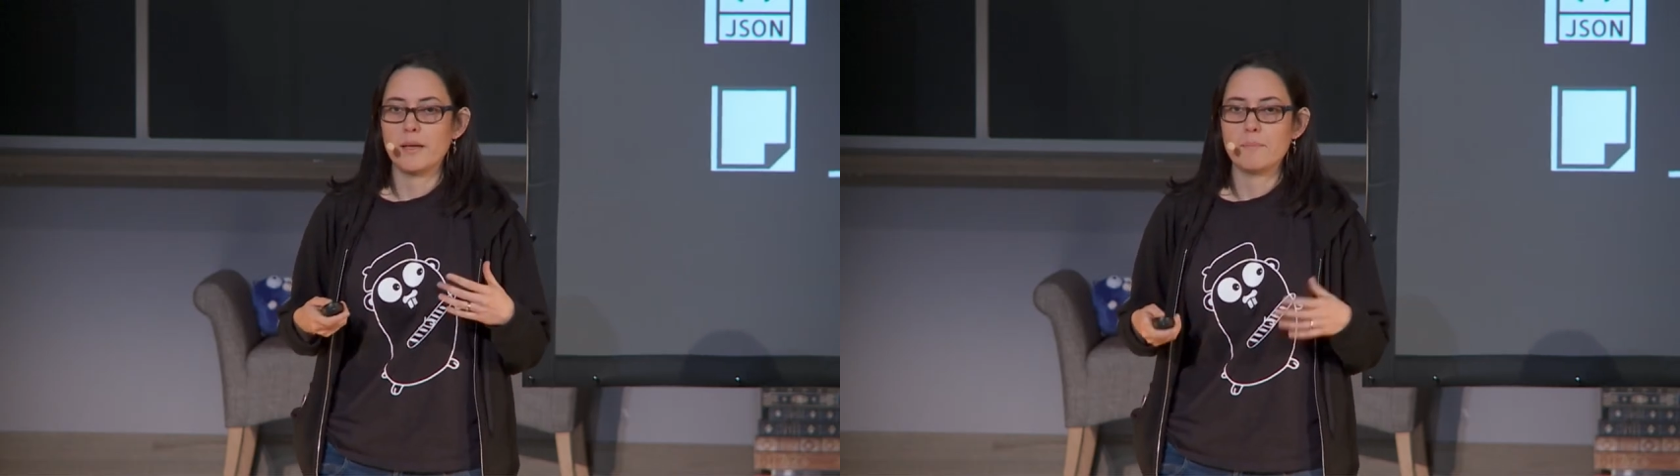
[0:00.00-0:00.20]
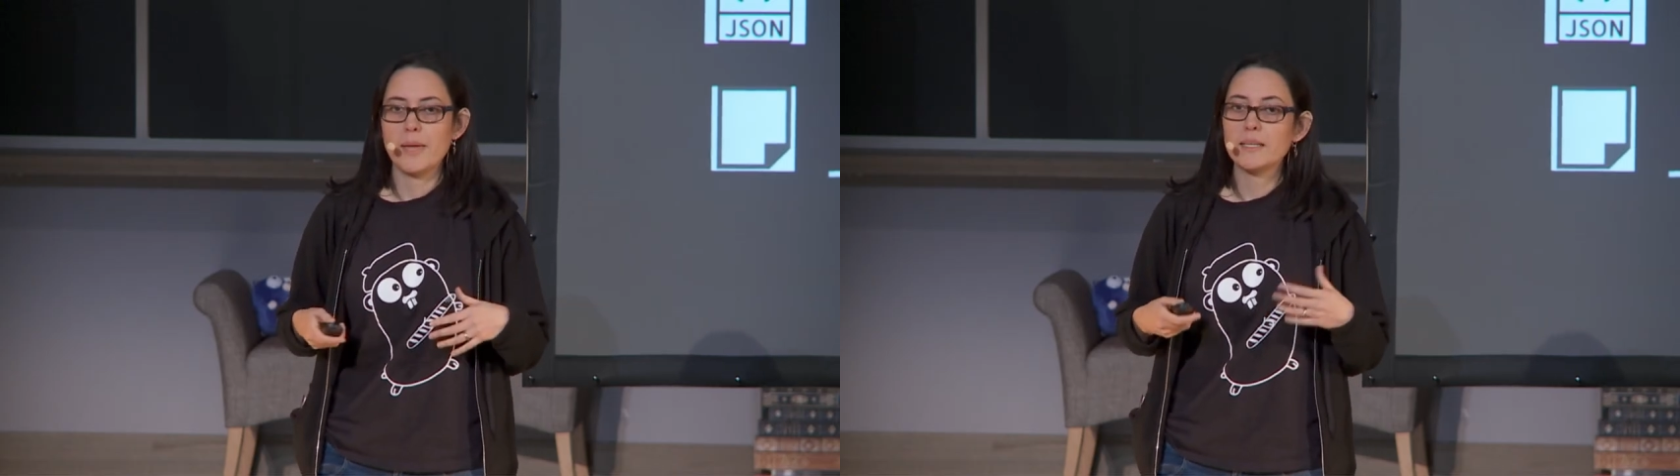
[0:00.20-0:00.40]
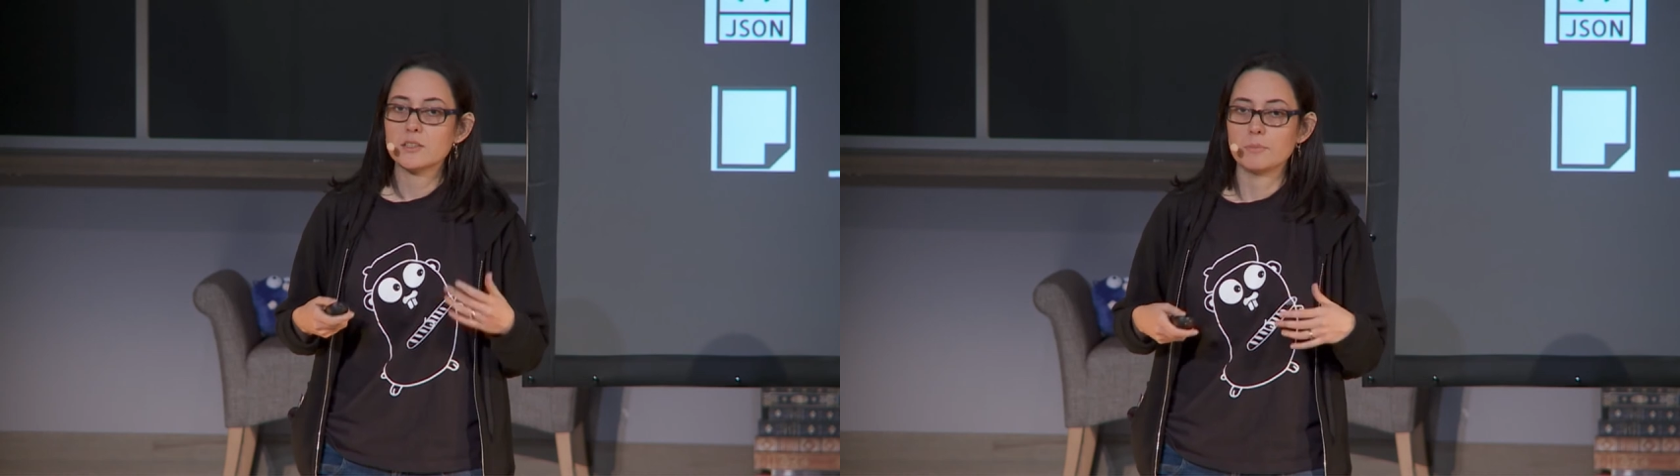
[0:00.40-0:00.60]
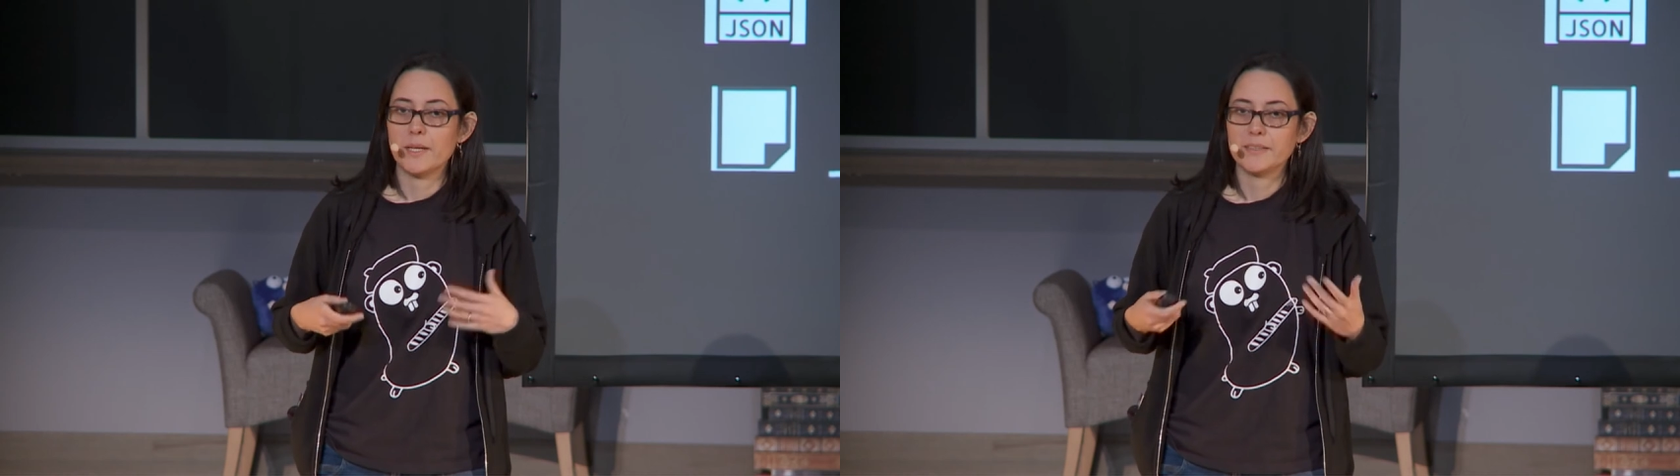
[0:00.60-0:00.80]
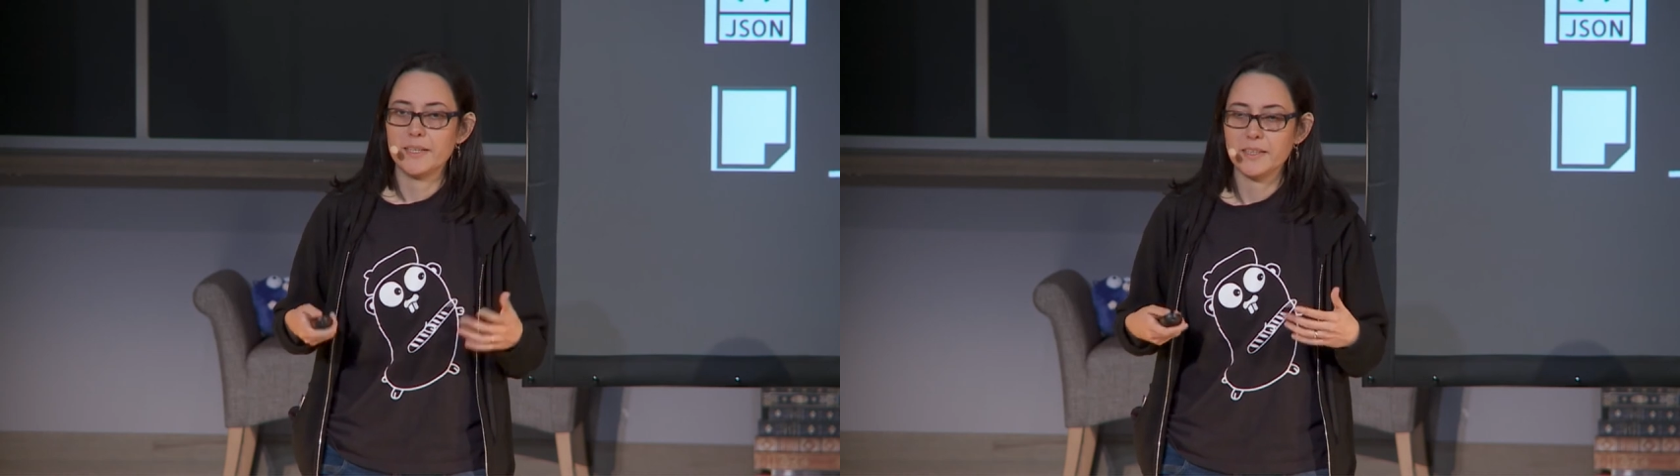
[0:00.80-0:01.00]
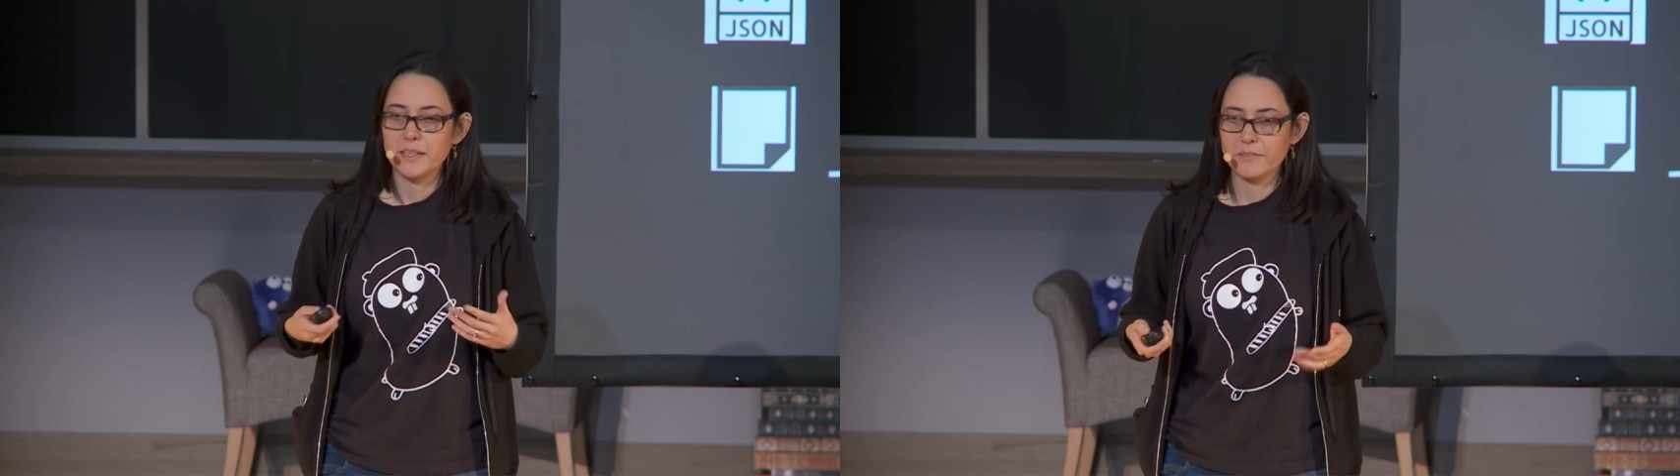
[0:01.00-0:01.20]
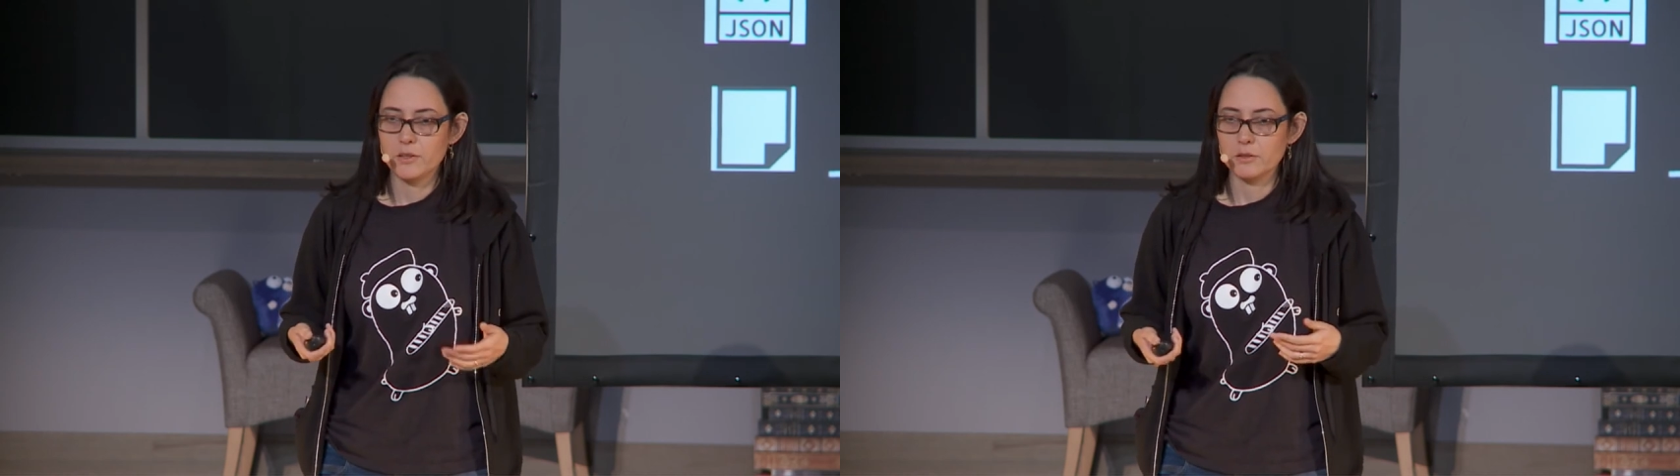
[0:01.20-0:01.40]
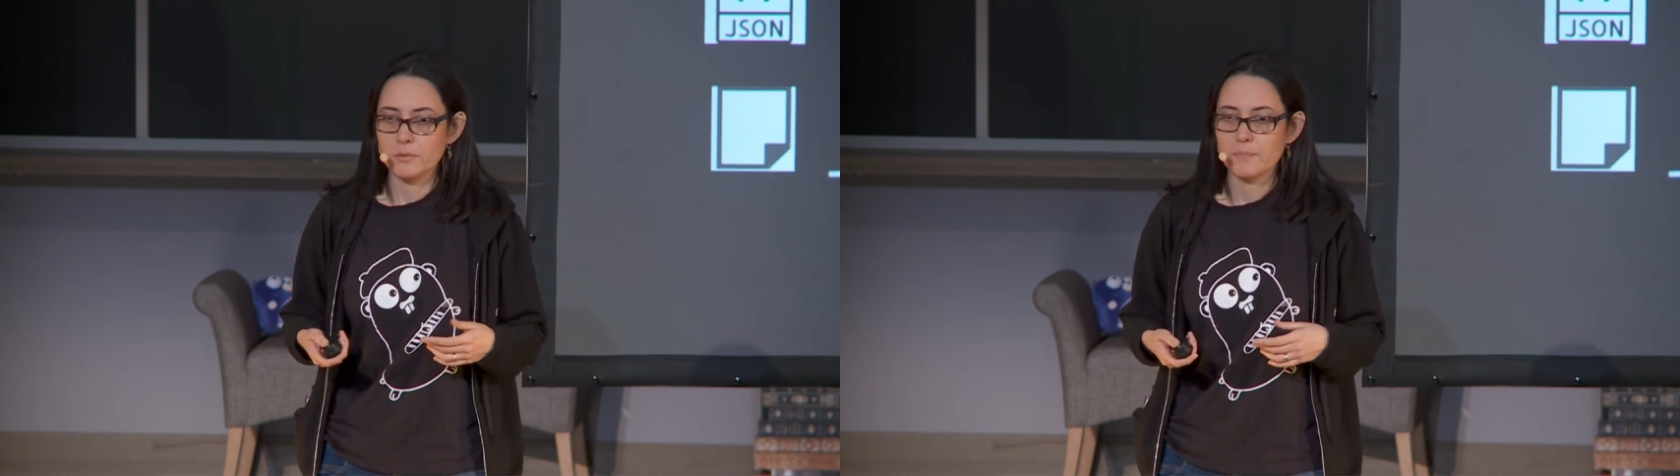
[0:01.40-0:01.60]
make some interactive
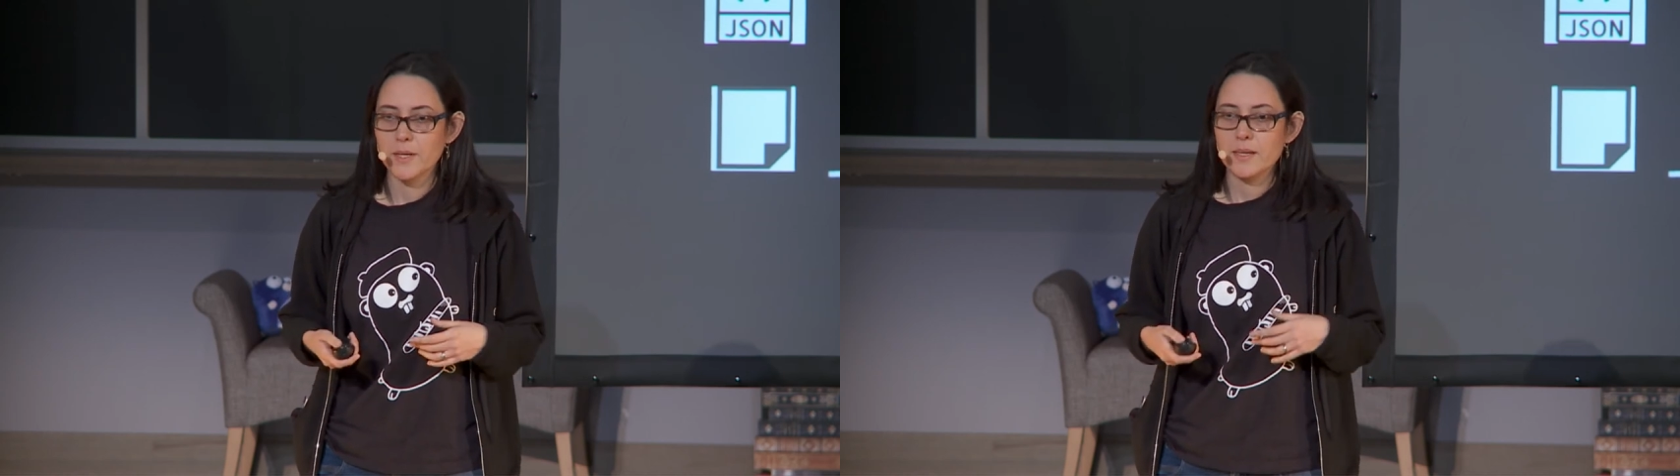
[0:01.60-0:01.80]
code.